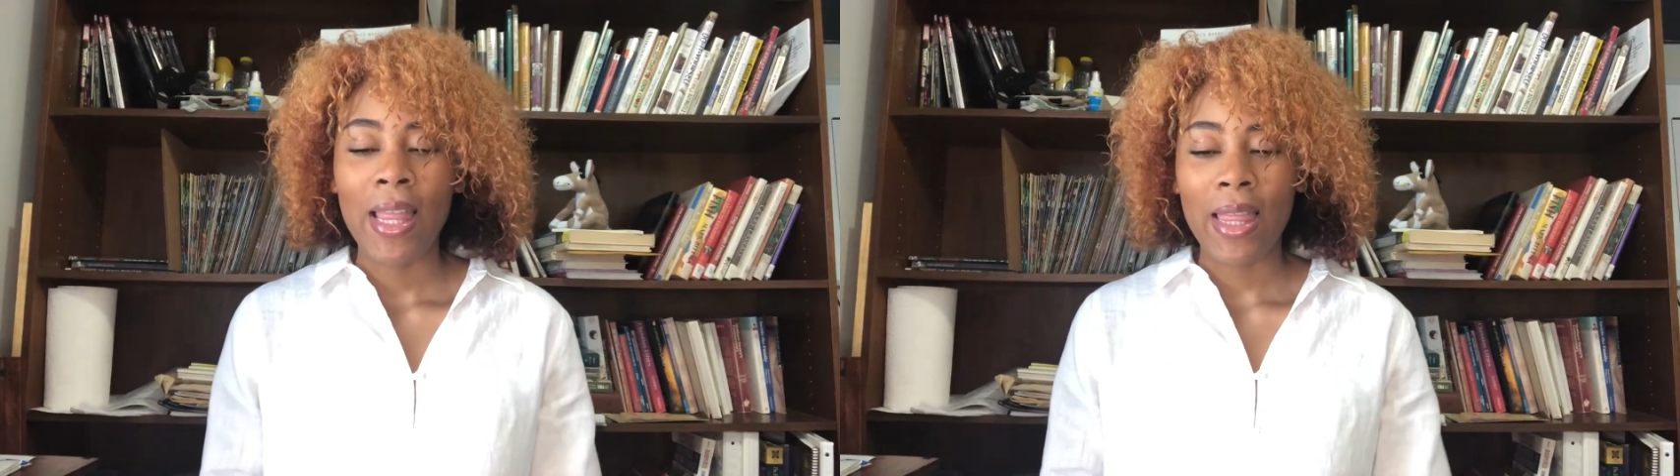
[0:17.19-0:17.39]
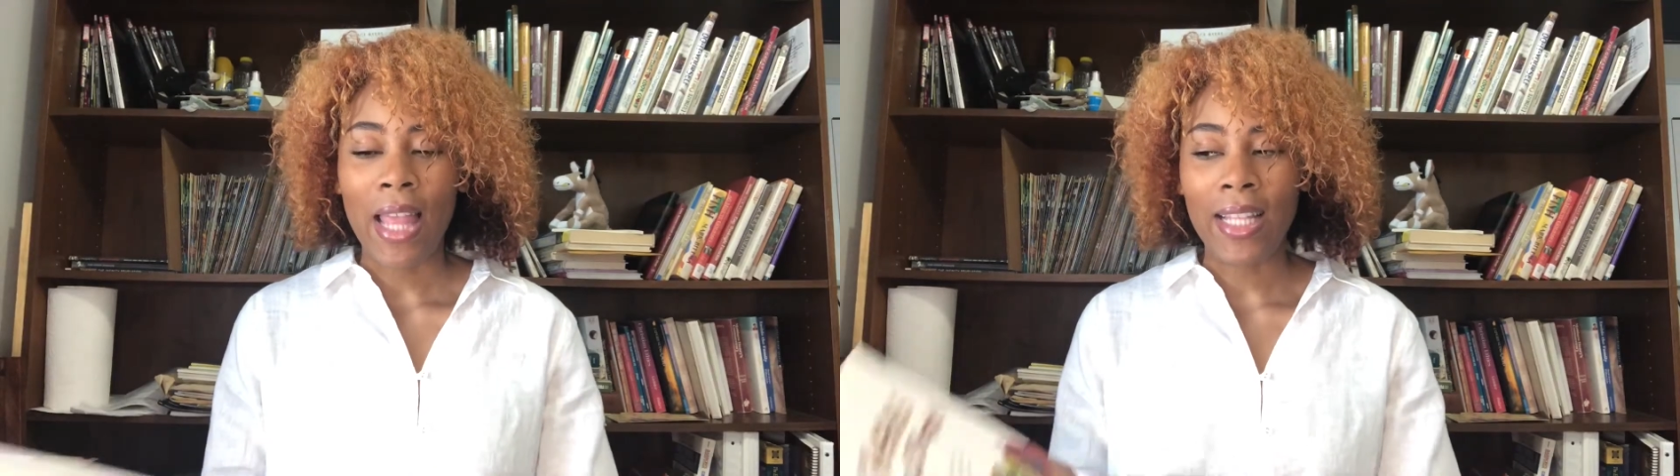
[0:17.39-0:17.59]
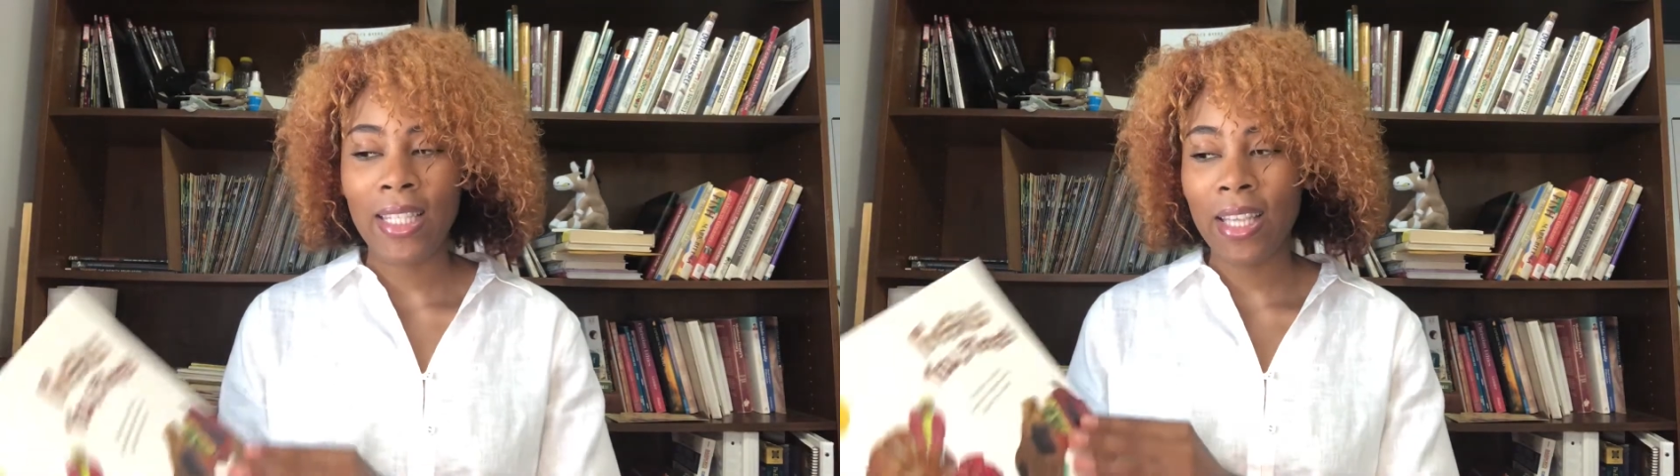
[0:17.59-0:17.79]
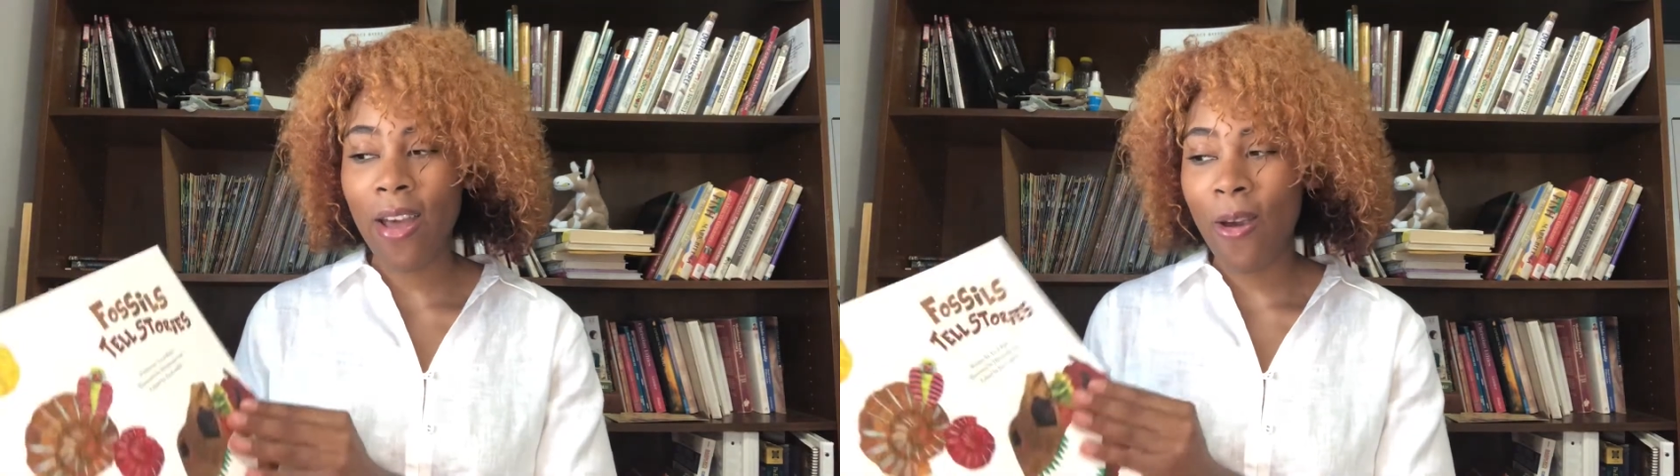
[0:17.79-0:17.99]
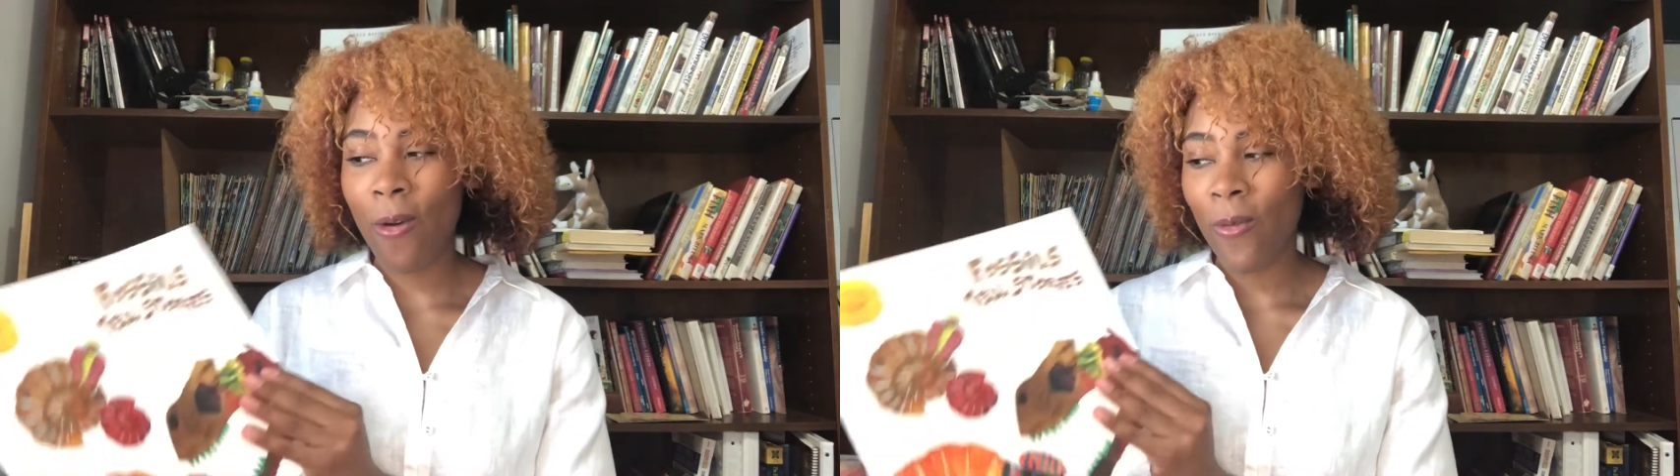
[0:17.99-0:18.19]
Let's
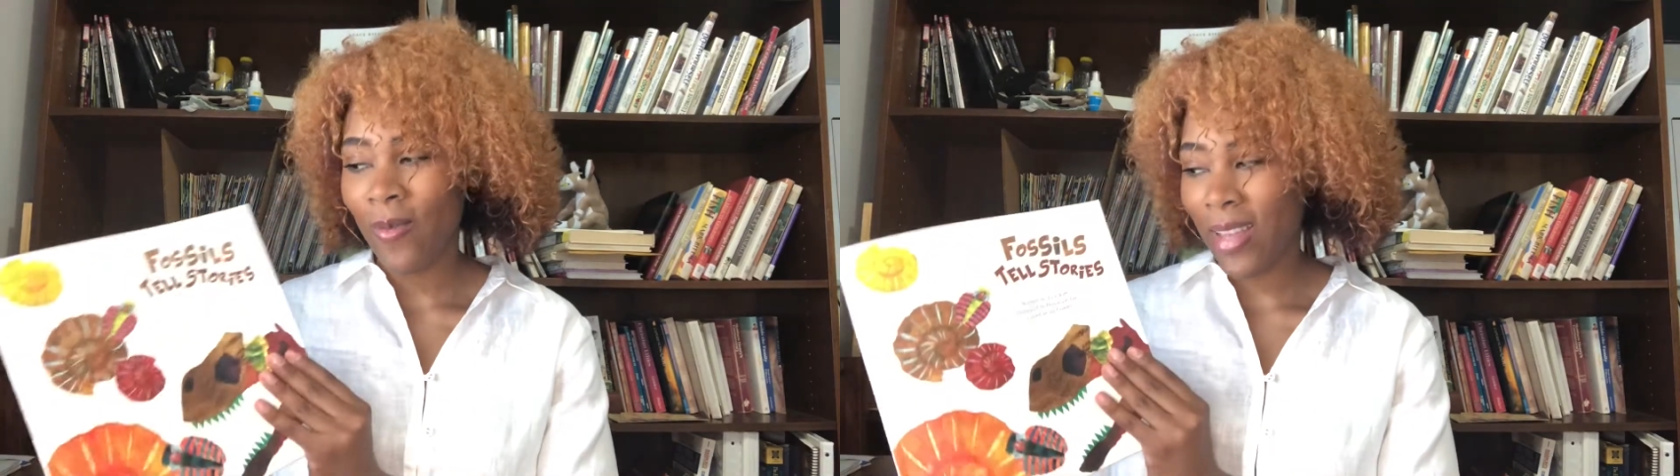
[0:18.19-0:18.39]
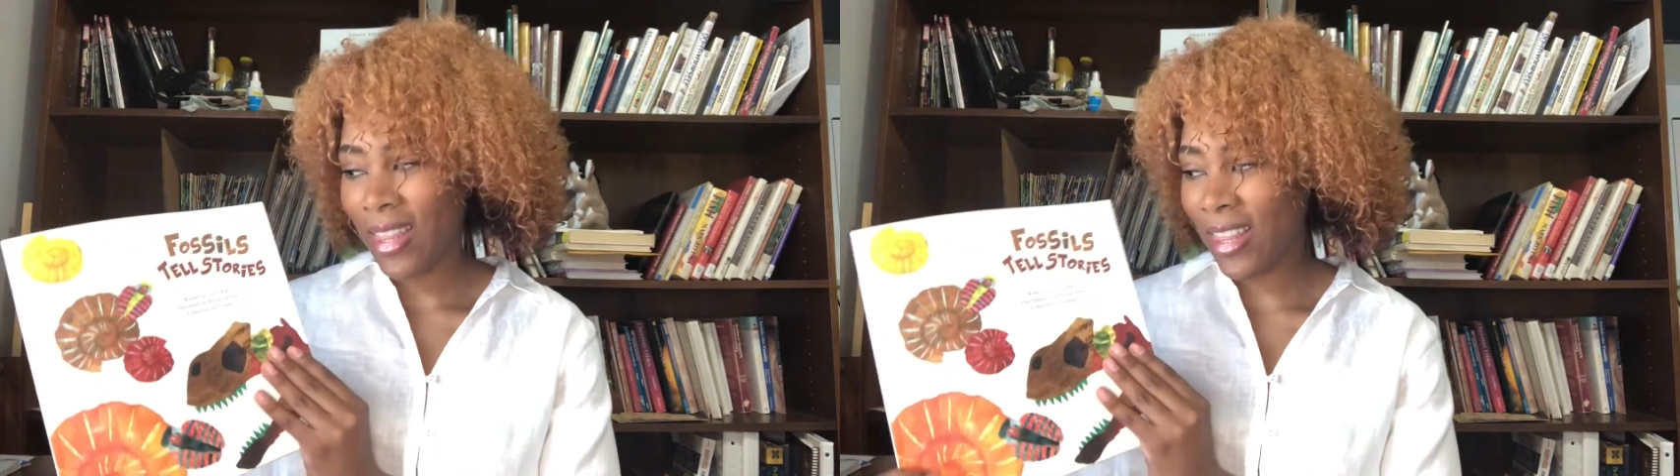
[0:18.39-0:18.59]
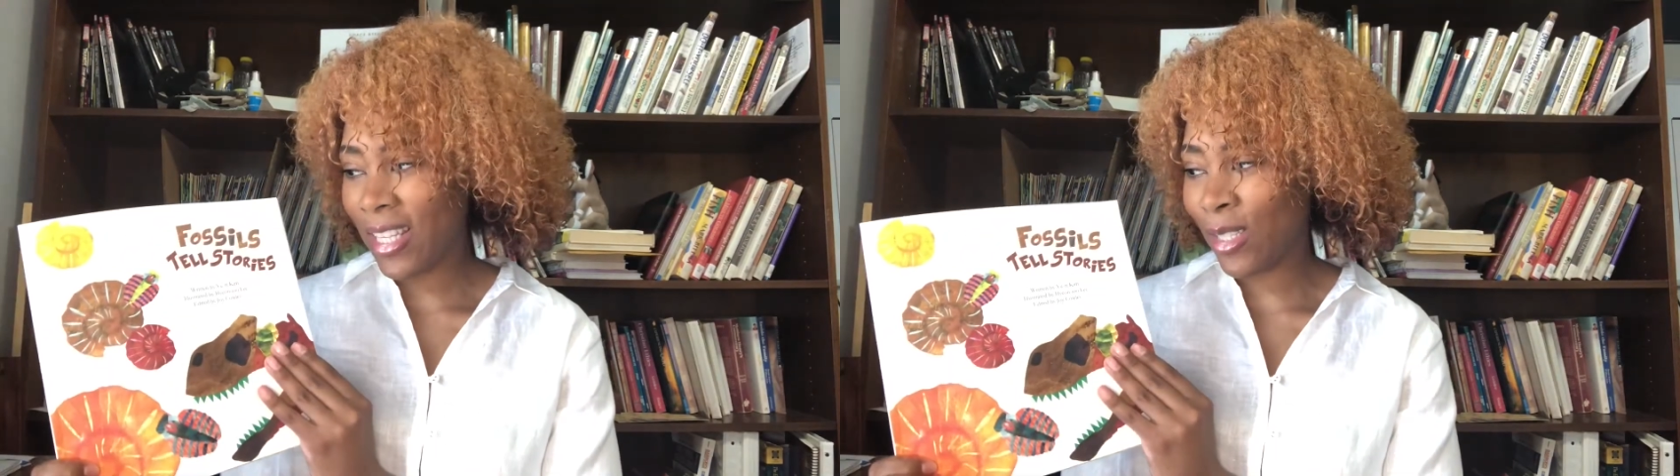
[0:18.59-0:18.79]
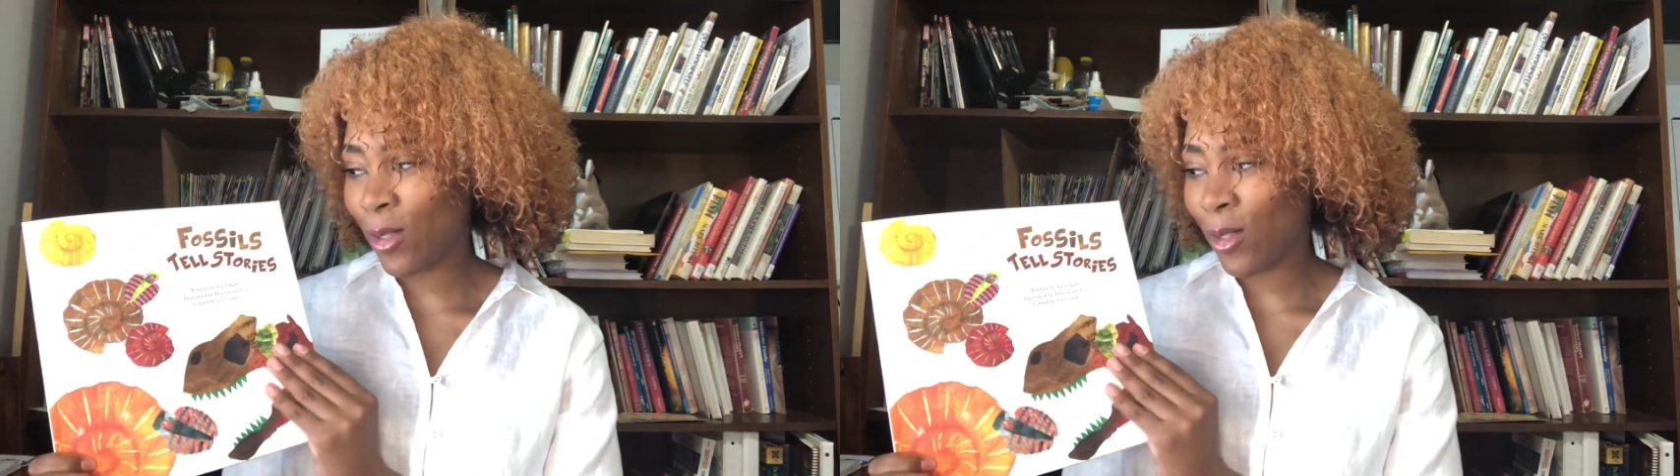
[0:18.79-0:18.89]
go. This